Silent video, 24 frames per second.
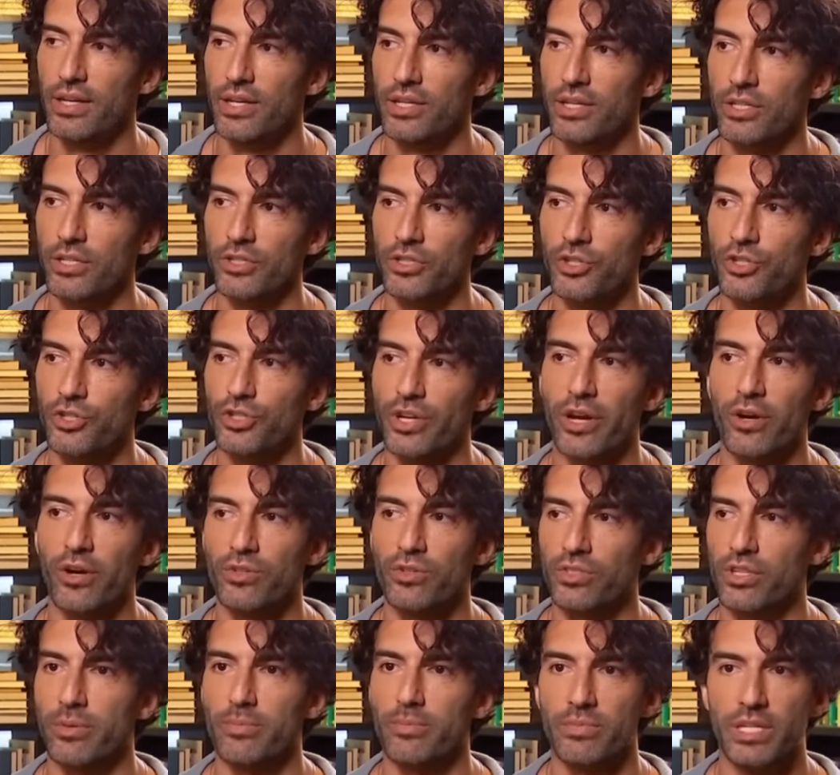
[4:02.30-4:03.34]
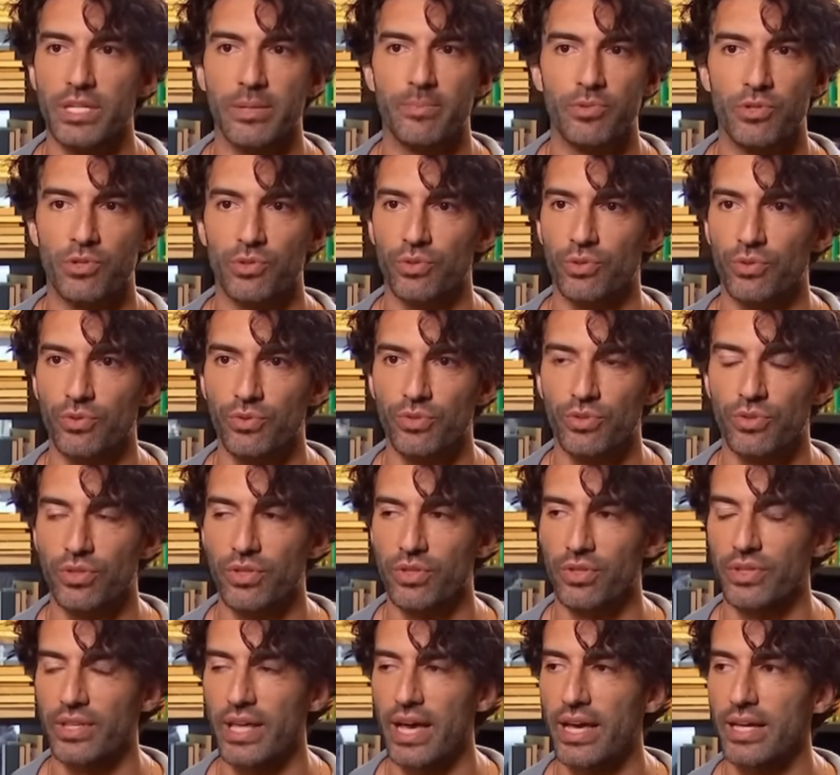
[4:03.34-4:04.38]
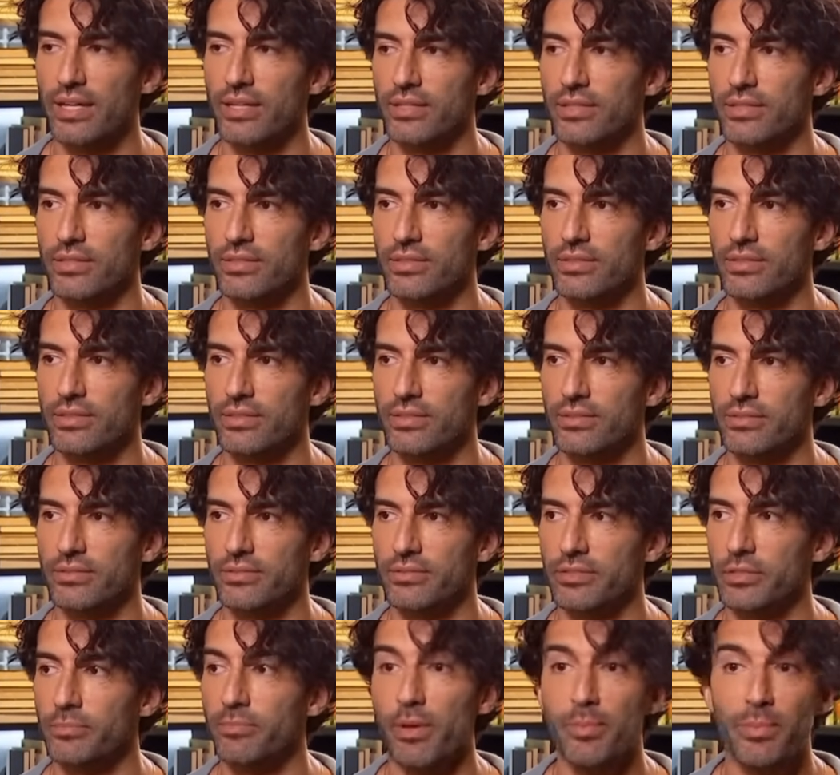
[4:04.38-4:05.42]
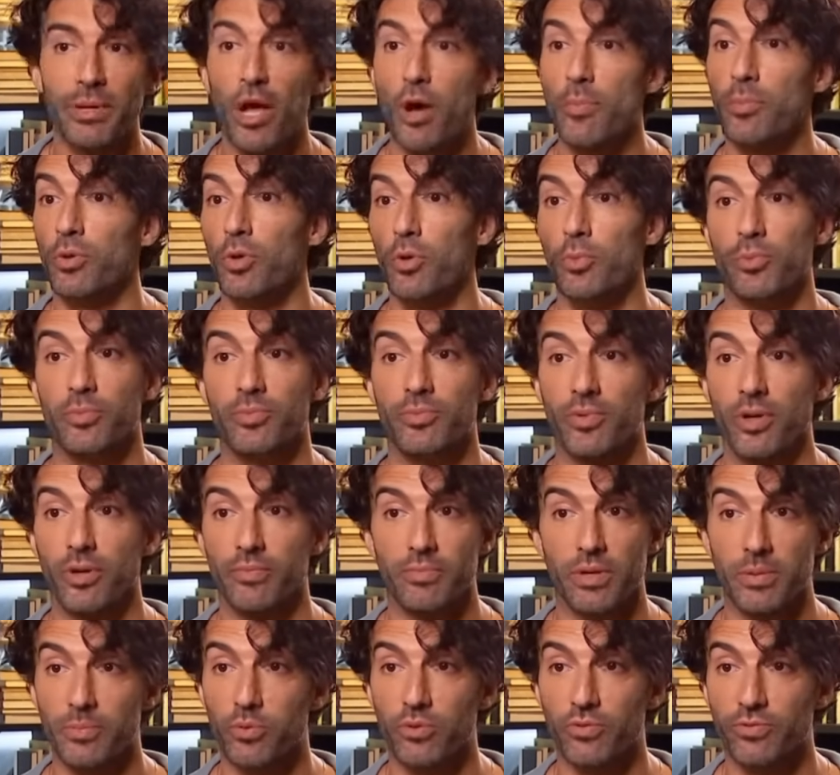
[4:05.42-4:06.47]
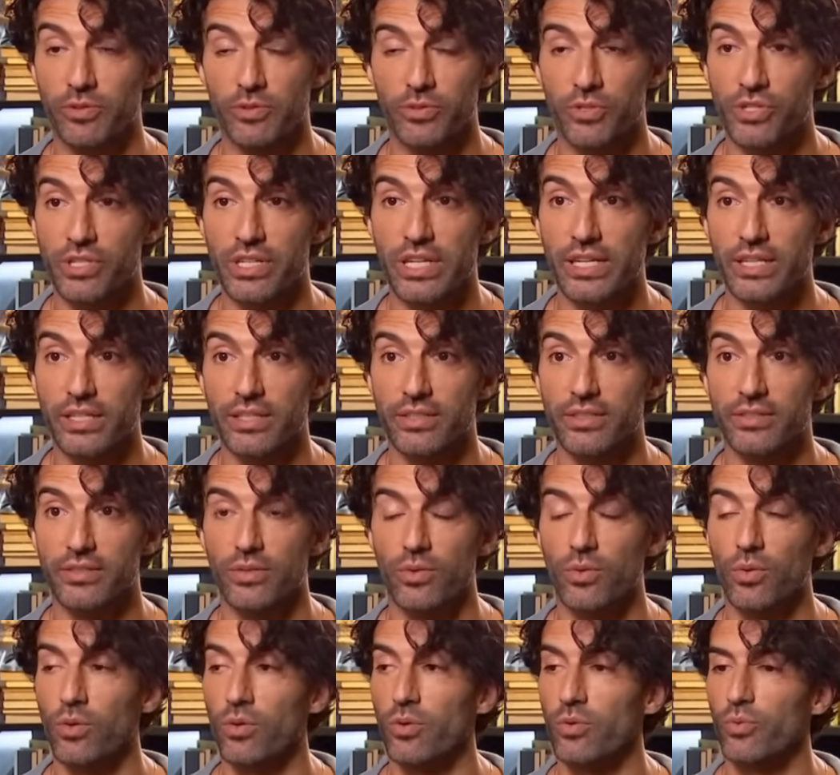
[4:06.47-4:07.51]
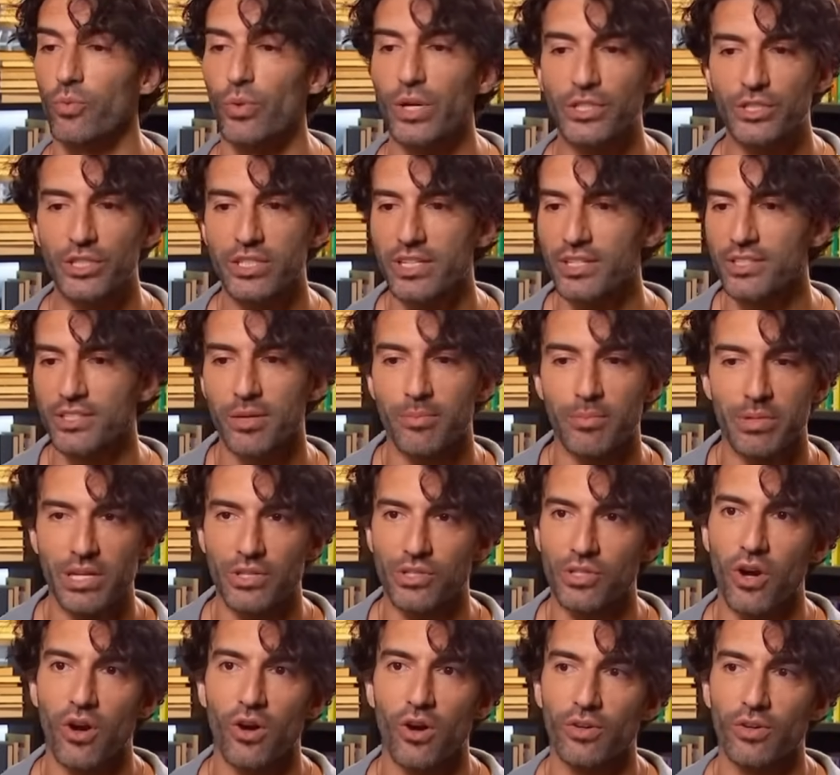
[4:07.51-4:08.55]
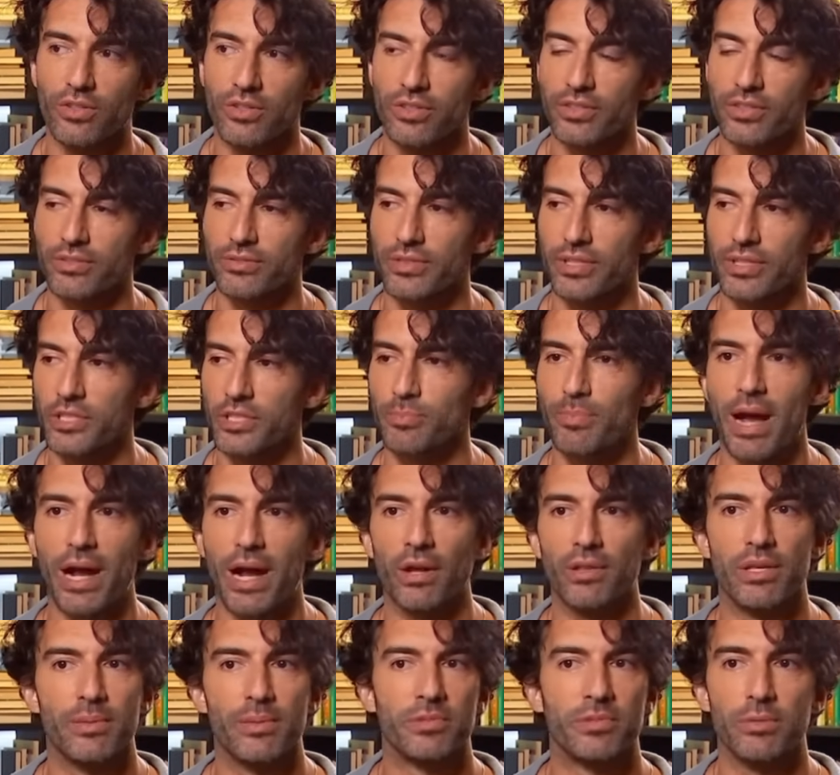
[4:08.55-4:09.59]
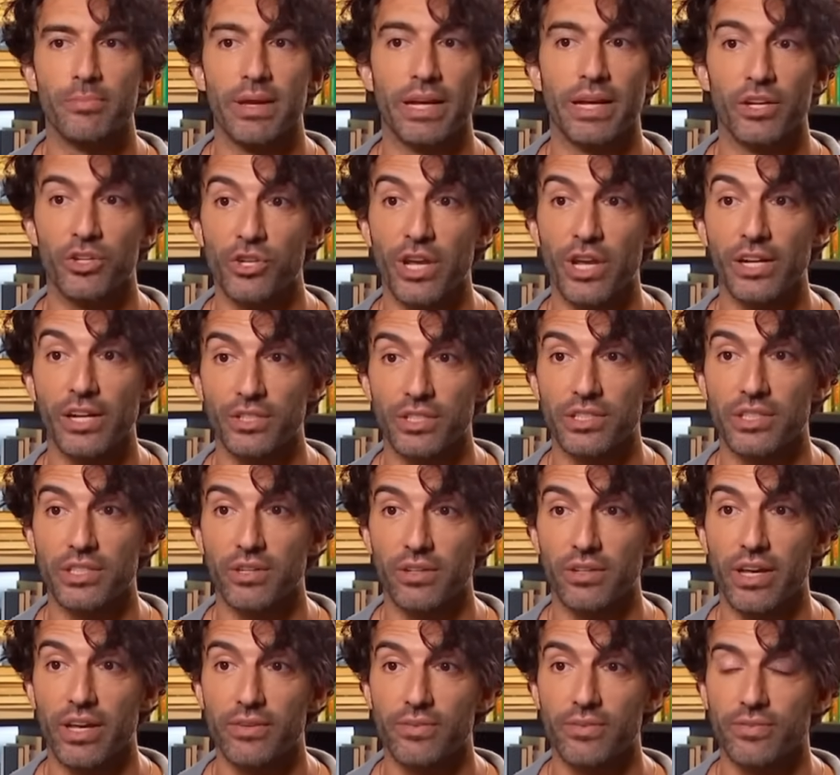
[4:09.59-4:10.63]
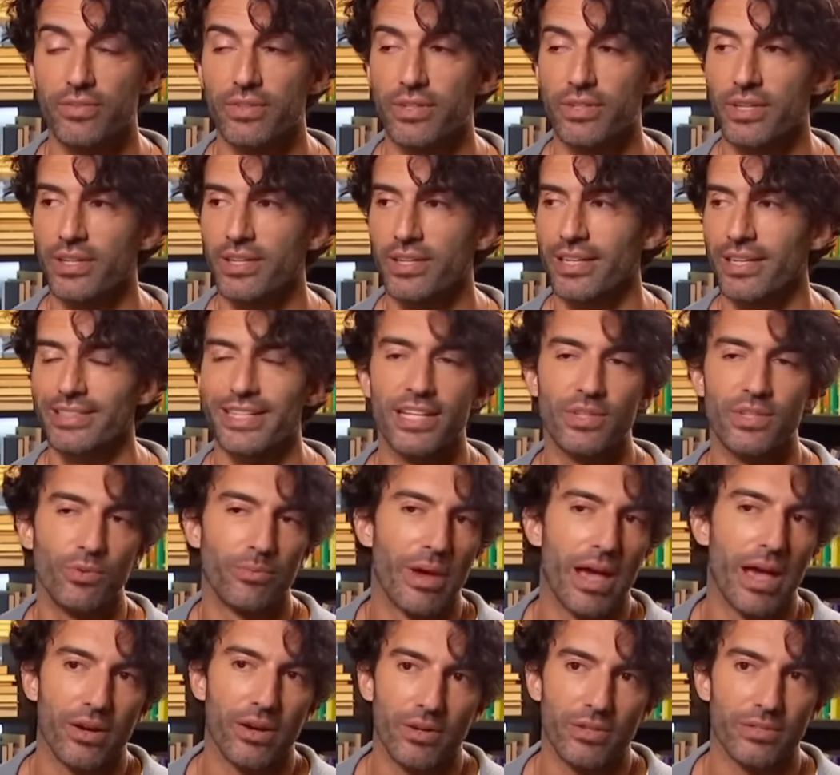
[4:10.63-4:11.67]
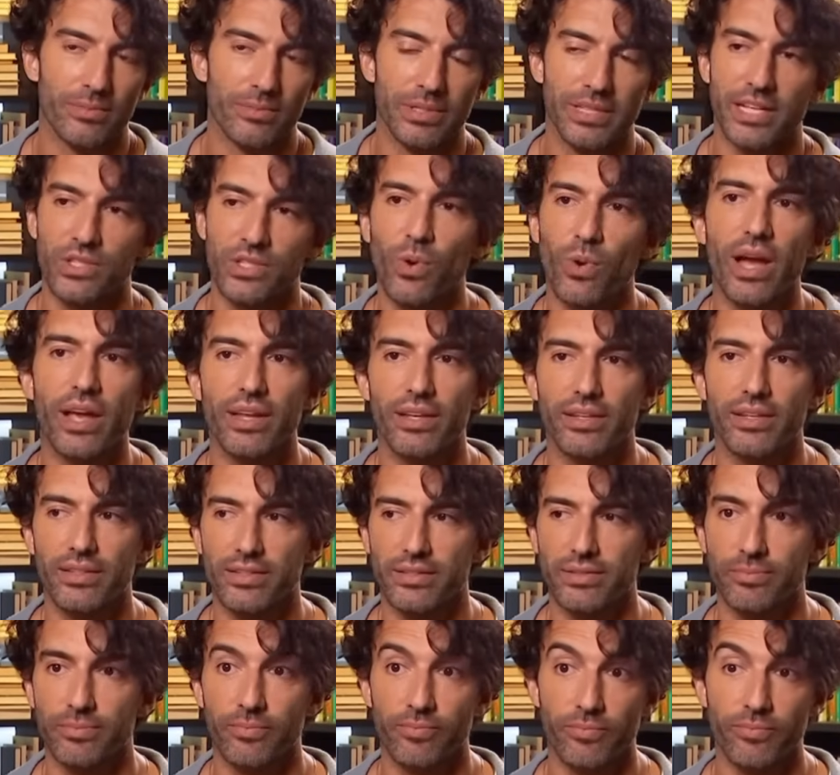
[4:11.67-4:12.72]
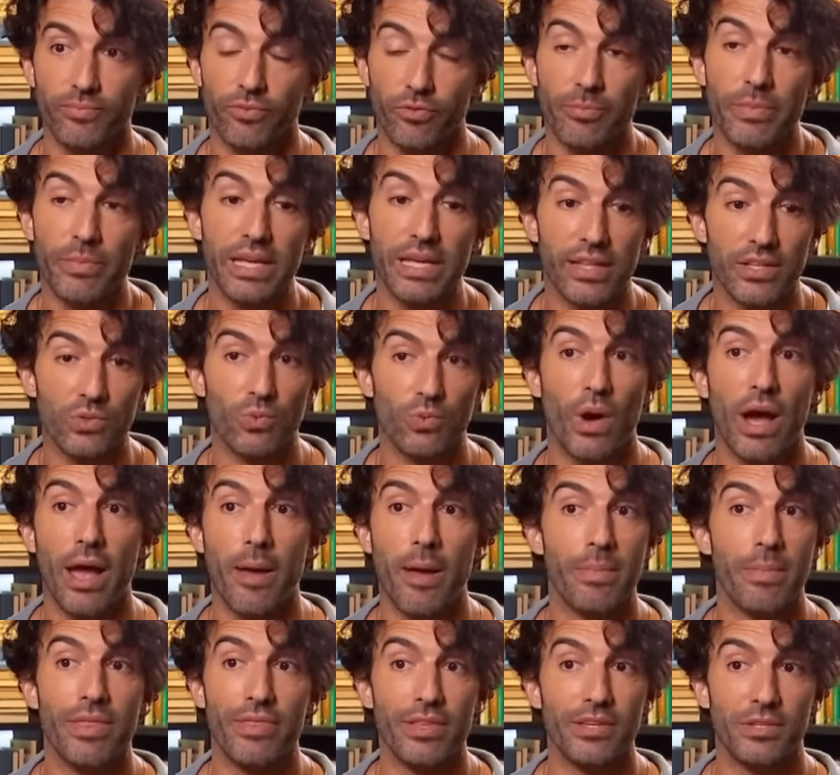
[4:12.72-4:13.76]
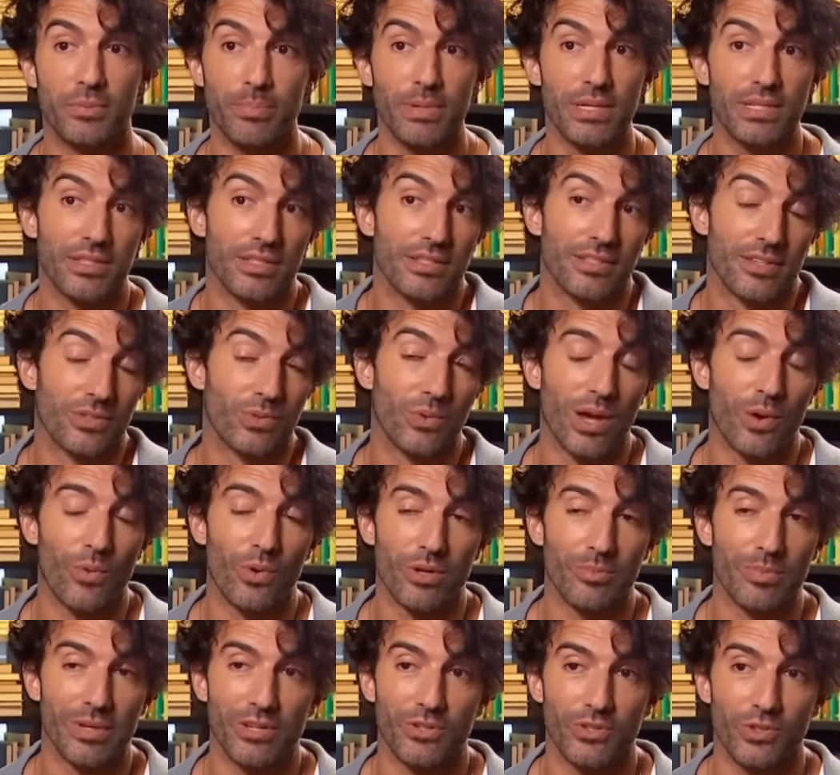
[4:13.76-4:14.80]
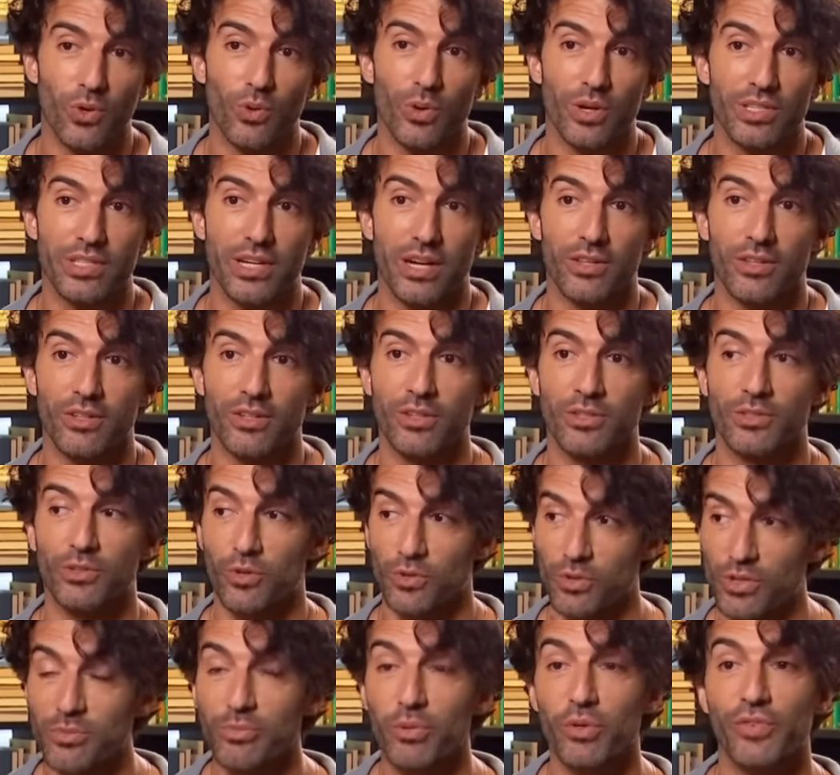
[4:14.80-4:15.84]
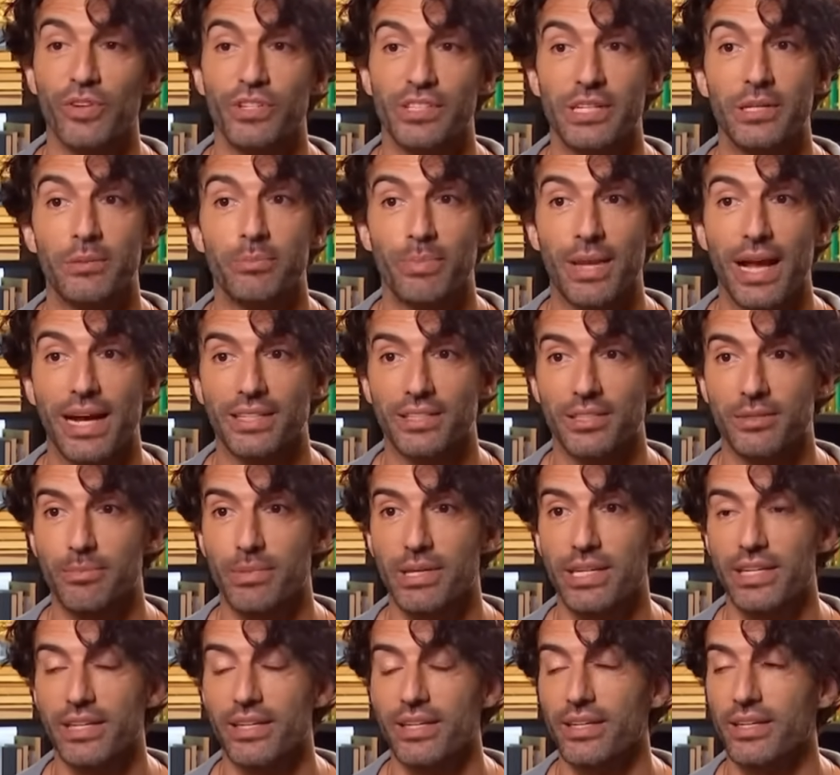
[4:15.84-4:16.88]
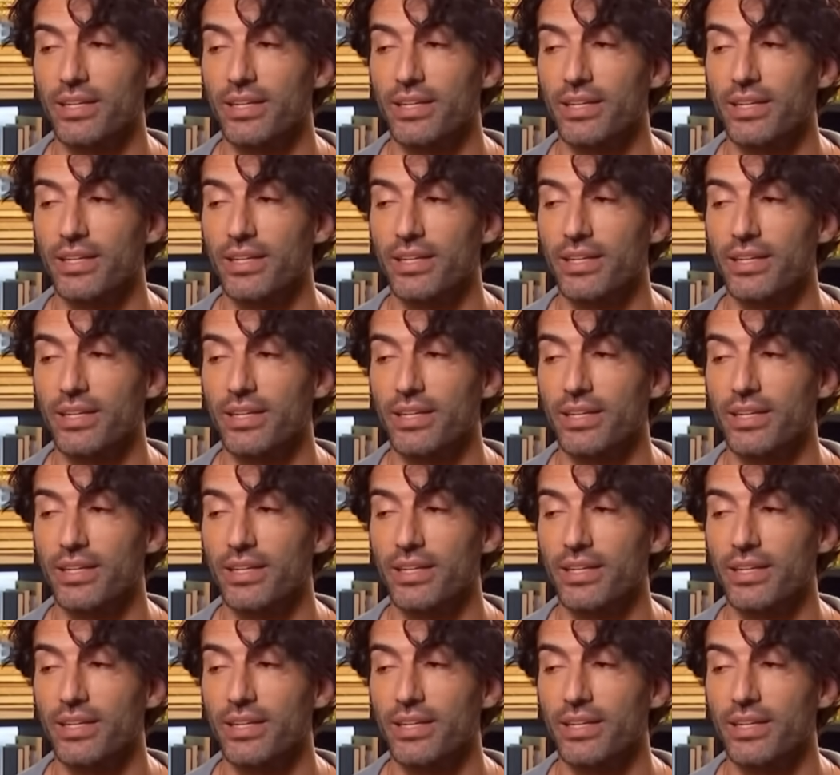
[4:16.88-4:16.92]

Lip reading: could share some deep truth that maybe help a group of people feel seen or reach into somebody's heart and inspire them to make a change in their life. Because that's what matters. I mean, that's why, for me, that's why I'm in this business. That's why I want to be a storyteller, because those are the movies that impacted me.